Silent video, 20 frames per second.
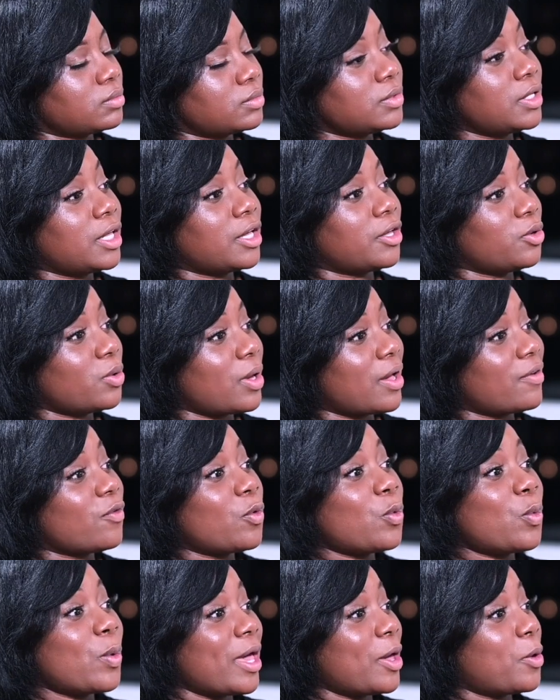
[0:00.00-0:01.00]
yeah, you have a
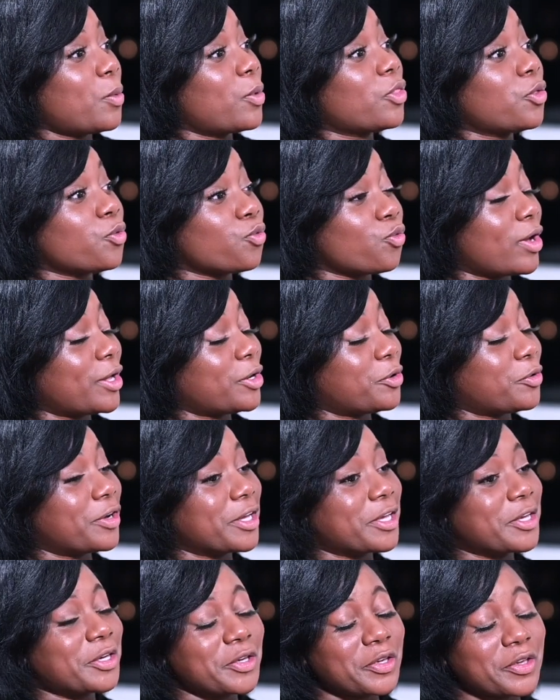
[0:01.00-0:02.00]
way with
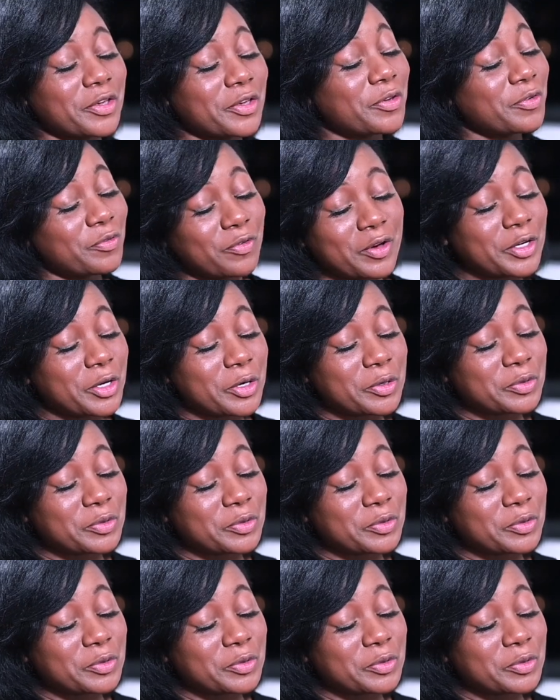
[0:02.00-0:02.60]
rhetoric, if I don't